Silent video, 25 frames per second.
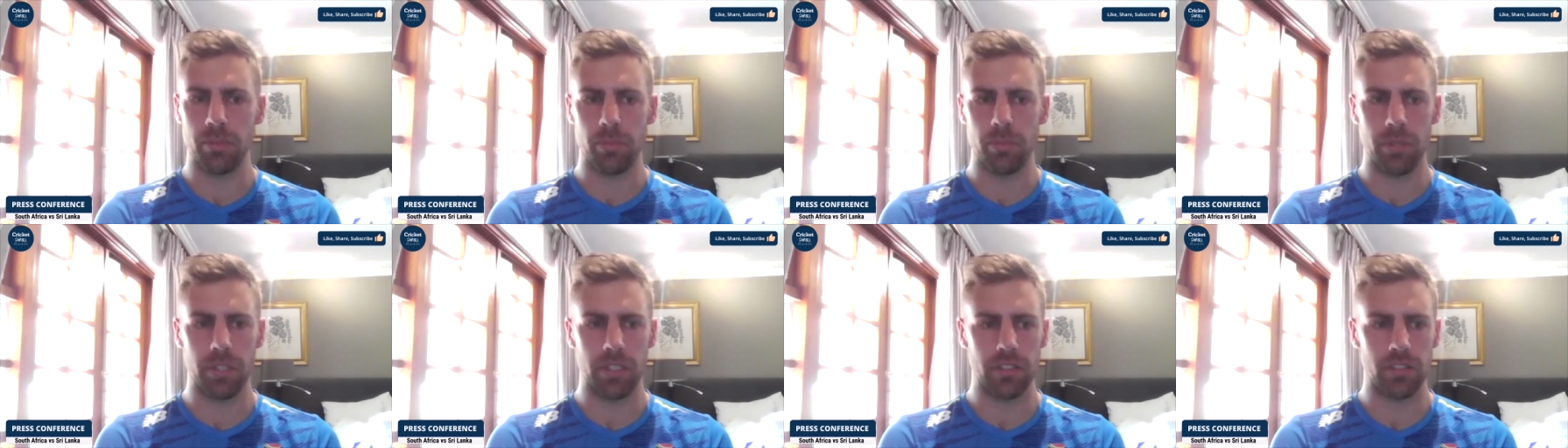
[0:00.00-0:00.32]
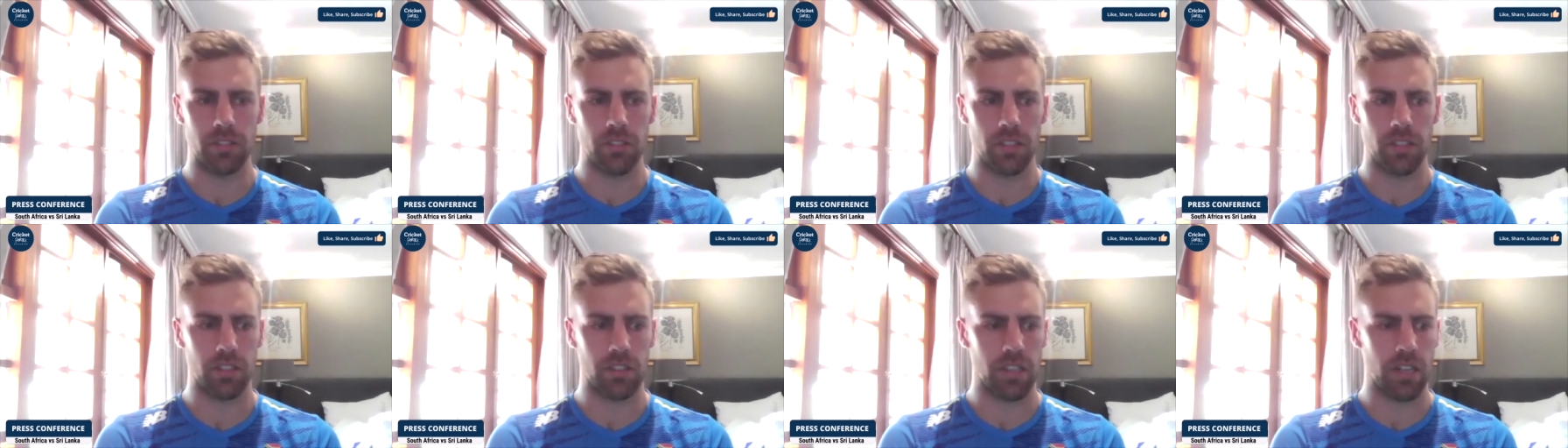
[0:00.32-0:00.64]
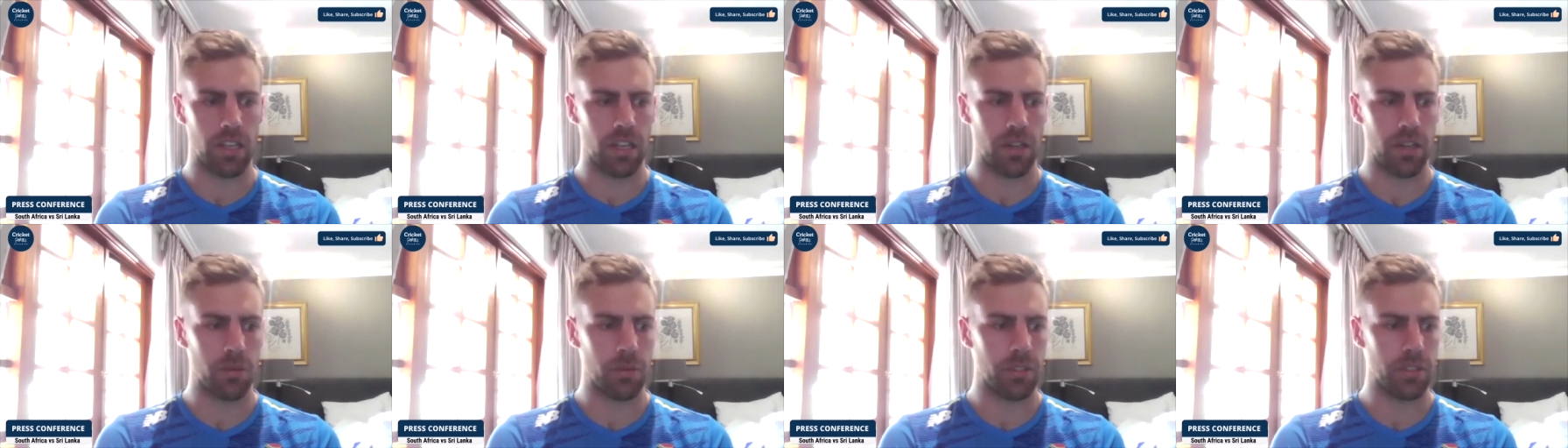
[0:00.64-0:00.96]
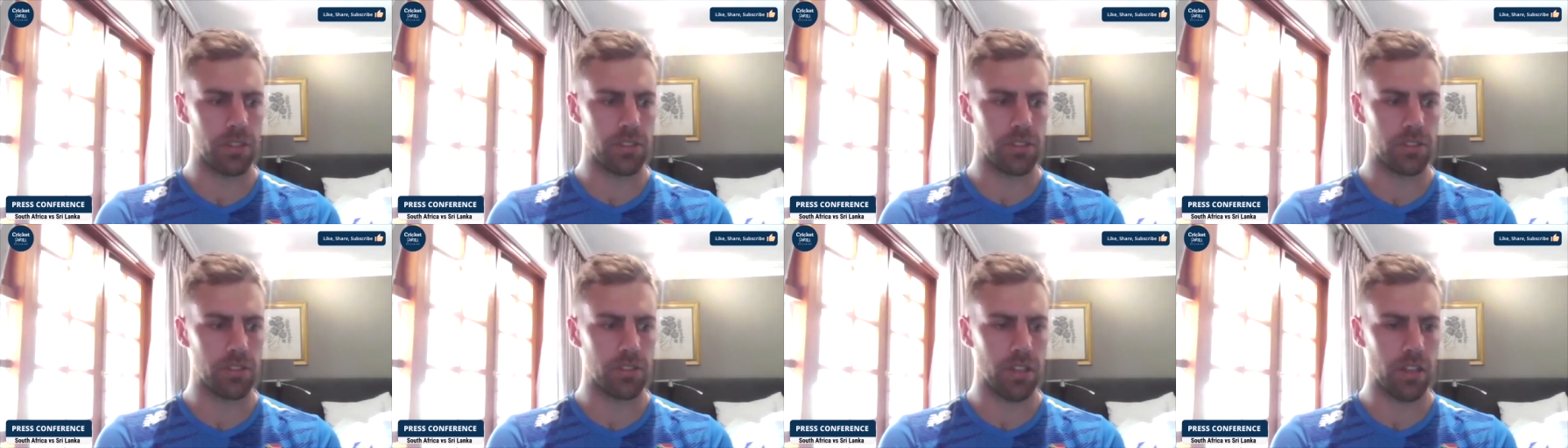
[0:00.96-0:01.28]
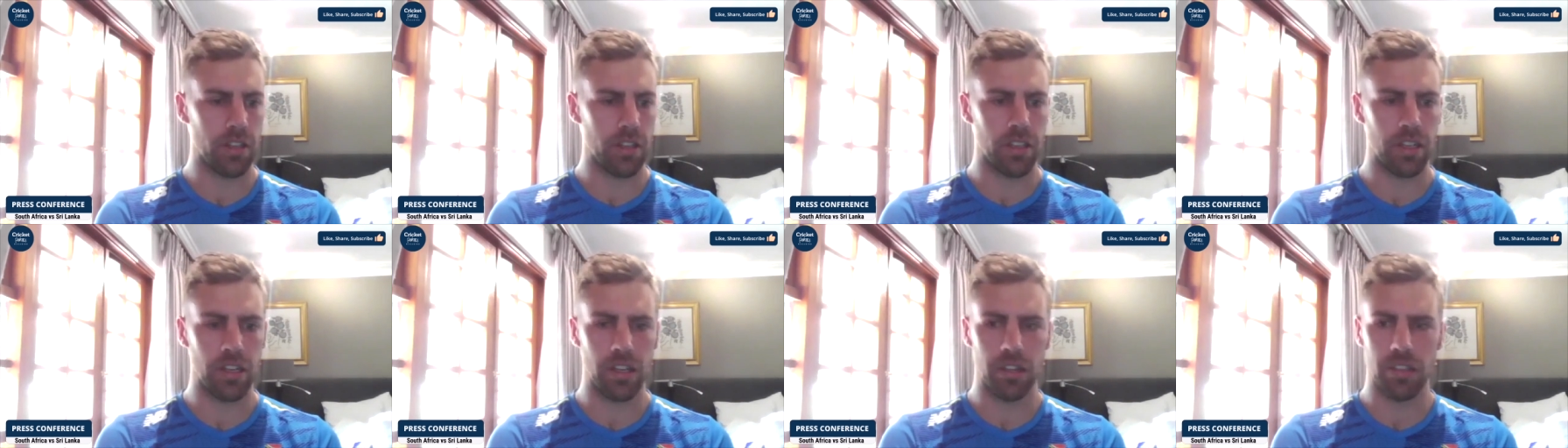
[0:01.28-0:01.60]
But it's not like we're just
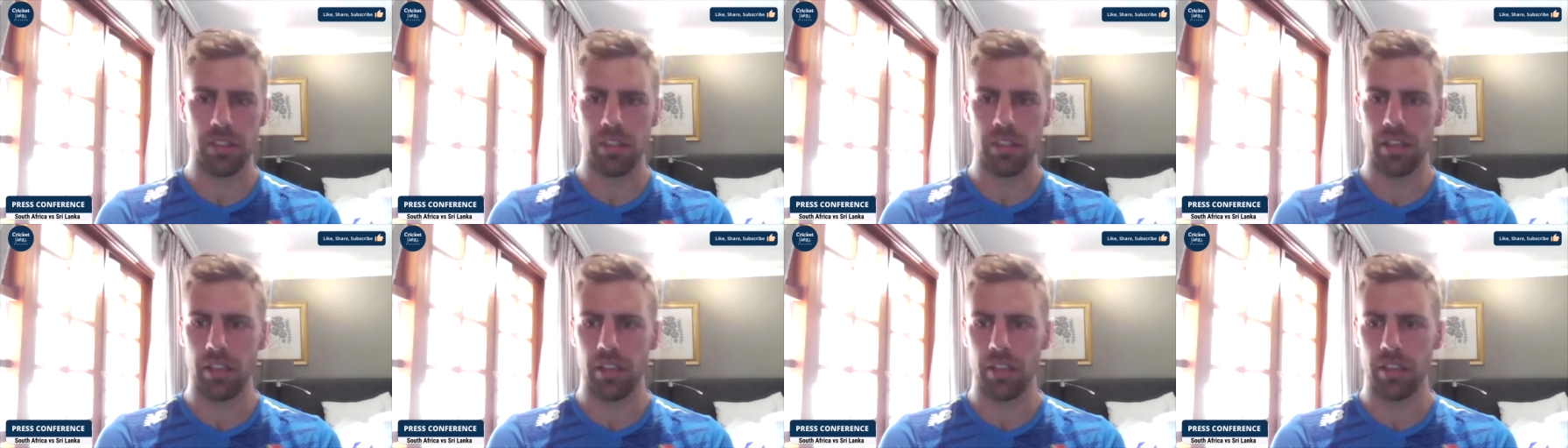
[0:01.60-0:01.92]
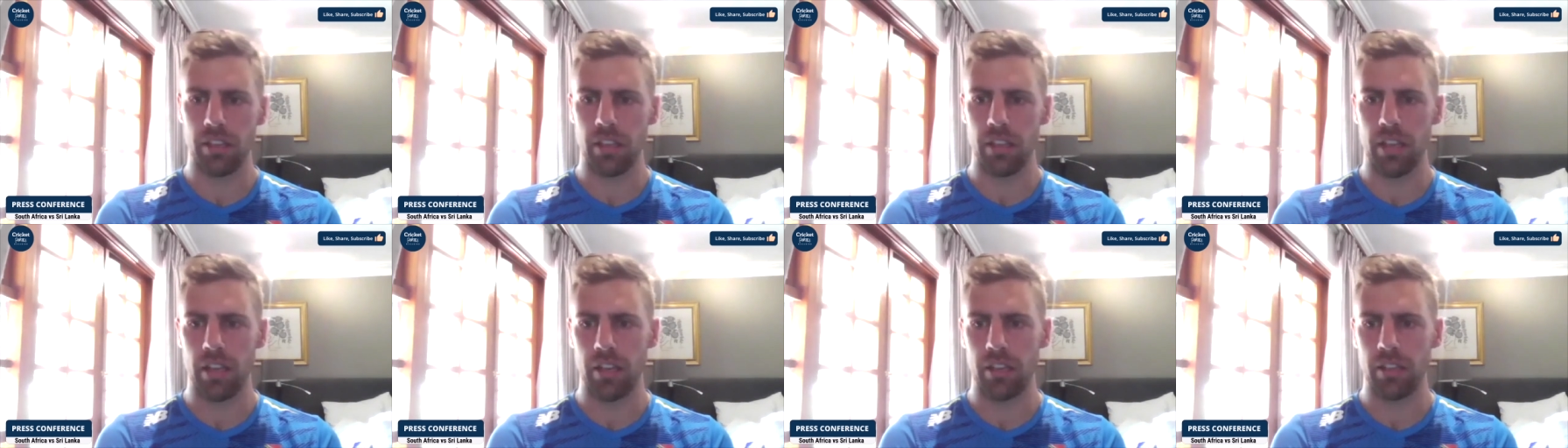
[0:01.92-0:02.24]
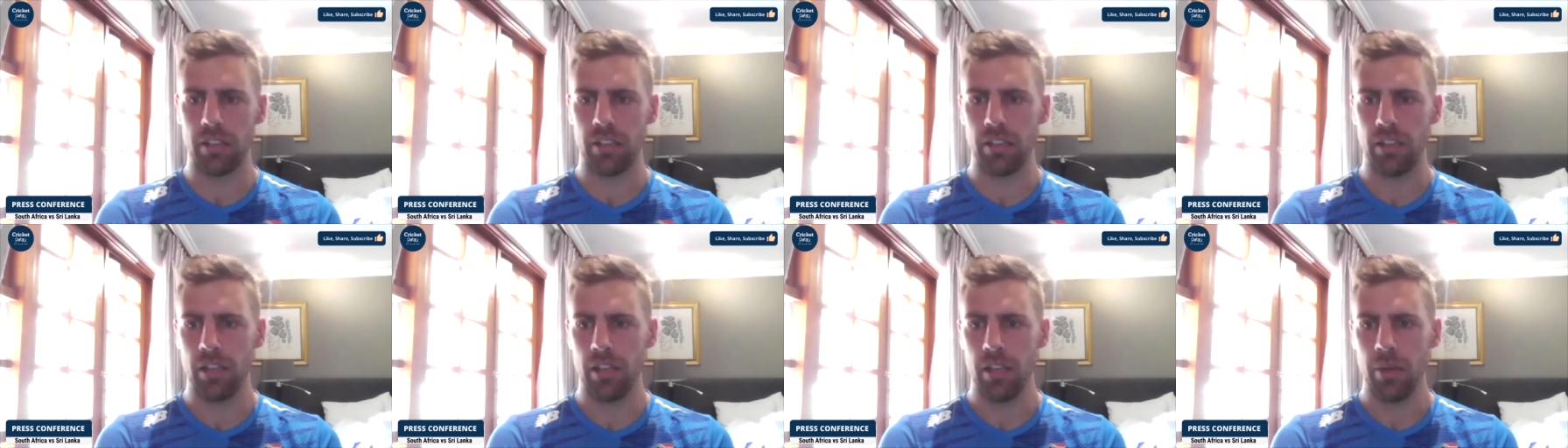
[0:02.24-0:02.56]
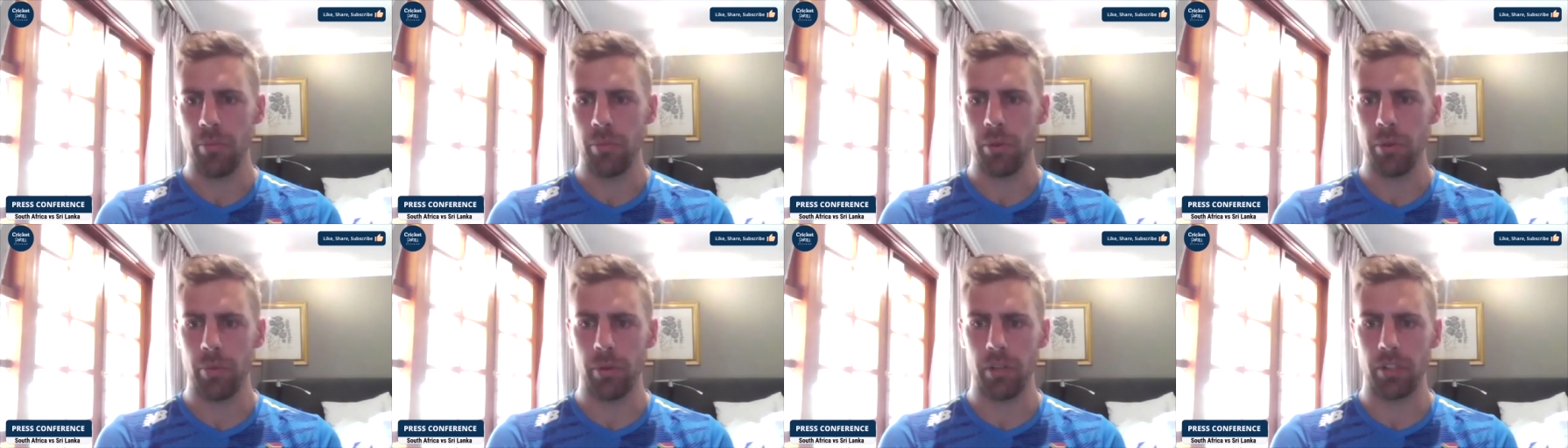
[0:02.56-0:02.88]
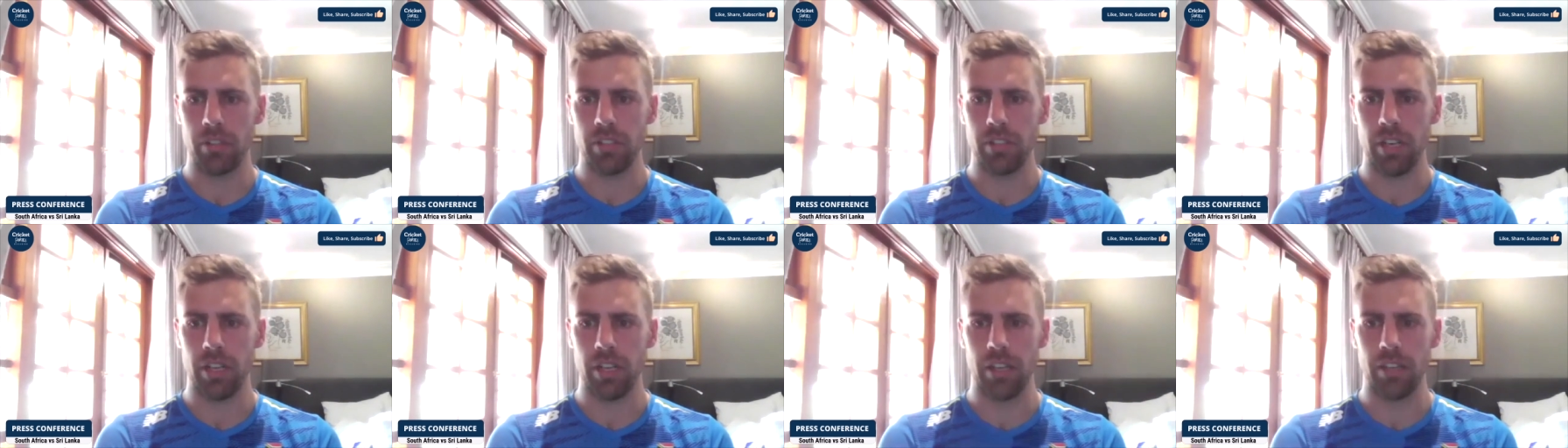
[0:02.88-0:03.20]
going out there and people
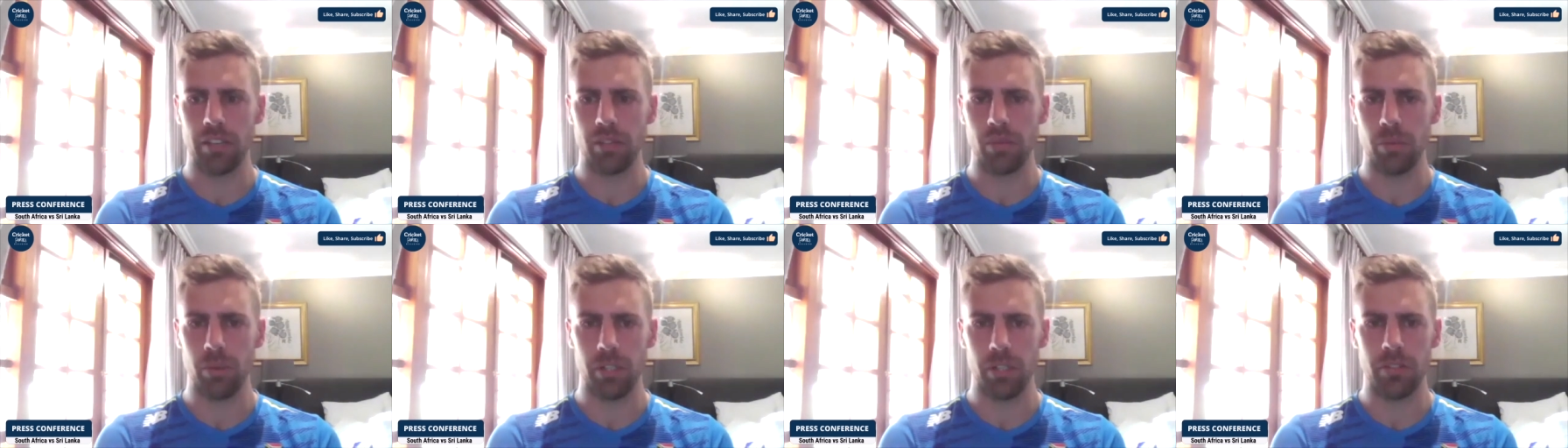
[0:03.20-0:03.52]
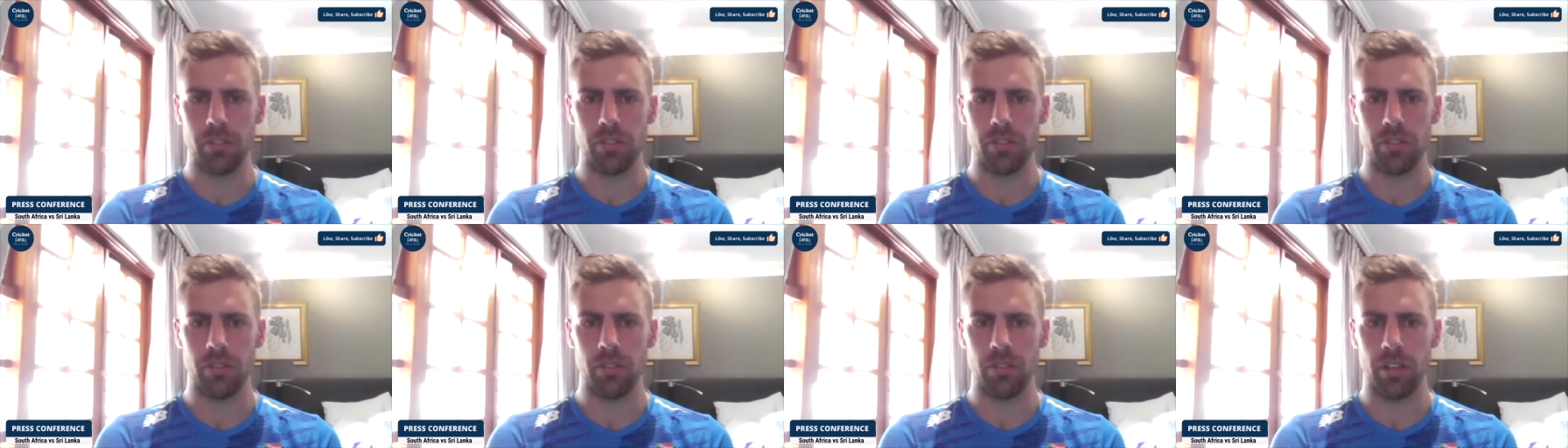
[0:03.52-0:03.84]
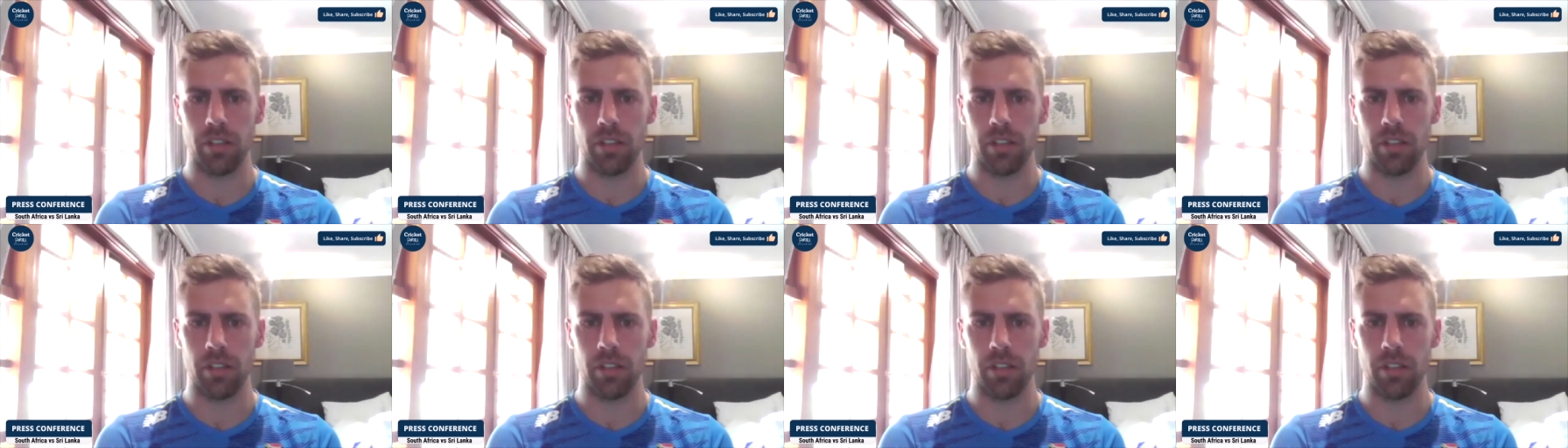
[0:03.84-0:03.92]
are telling us what to do.